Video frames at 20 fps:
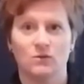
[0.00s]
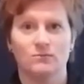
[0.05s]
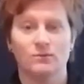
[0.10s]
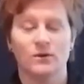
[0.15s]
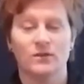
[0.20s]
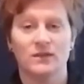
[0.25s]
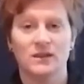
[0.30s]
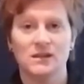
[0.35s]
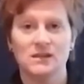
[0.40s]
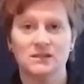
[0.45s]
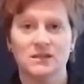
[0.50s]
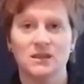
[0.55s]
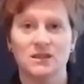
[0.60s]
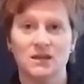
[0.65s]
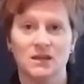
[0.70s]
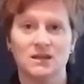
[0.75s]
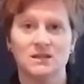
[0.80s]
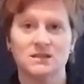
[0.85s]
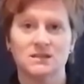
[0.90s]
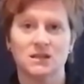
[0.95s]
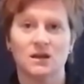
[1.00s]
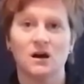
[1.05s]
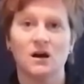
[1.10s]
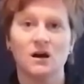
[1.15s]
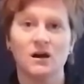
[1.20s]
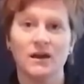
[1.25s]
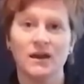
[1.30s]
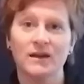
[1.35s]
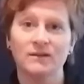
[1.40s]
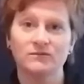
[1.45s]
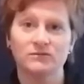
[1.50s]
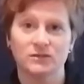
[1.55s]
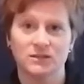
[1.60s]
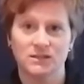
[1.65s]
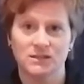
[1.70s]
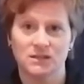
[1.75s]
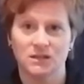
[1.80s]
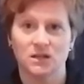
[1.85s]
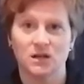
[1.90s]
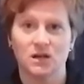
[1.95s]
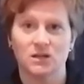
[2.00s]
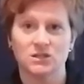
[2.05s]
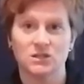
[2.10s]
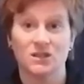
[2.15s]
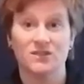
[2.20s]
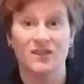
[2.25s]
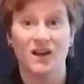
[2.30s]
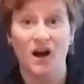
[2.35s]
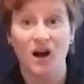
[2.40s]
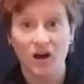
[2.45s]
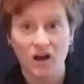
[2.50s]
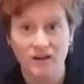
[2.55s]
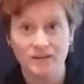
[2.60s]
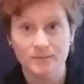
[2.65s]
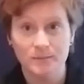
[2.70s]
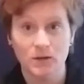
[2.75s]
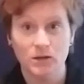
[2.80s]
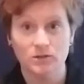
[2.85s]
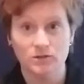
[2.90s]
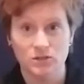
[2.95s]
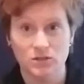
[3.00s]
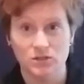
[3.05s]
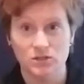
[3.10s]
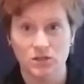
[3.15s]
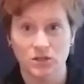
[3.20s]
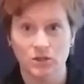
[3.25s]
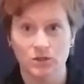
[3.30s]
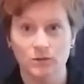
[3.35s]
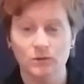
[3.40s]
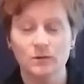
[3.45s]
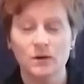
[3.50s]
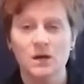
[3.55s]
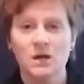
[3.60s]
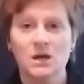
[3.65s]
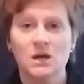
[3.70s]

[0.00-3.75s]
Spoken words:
but these are things that I have researched and that I'm going to do